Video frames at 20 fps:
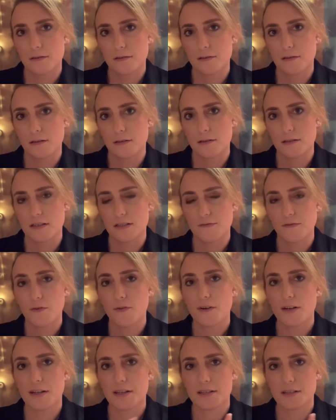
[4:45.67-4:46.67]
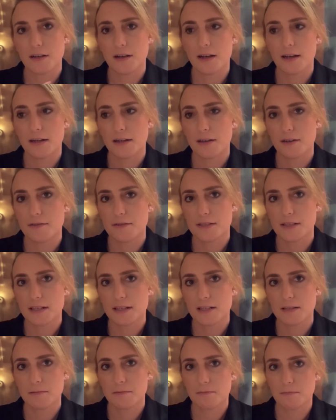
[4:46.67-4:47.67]
dysphoria
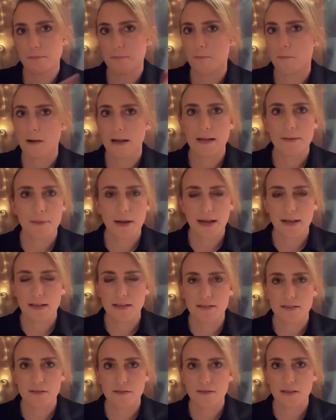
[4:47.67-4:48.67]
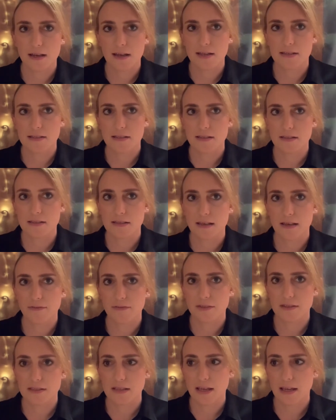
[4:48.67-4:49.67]
diagnosis way back in
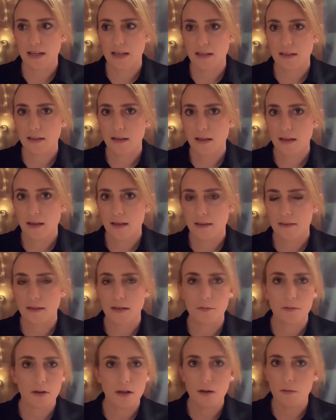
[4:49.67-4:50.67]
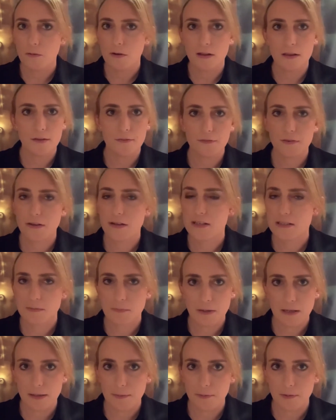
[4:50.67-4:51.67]
2017. They were like one of the first
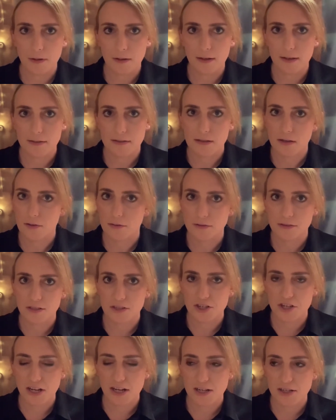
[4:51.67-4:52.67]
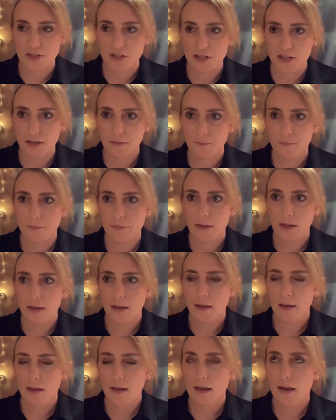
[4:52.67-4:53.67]
people I told to change it.
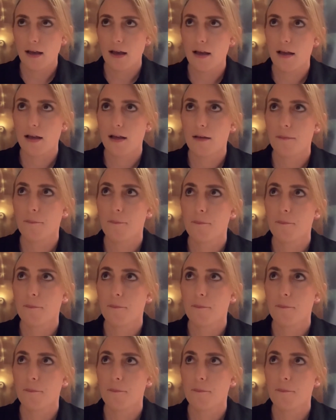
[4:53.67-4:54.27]
And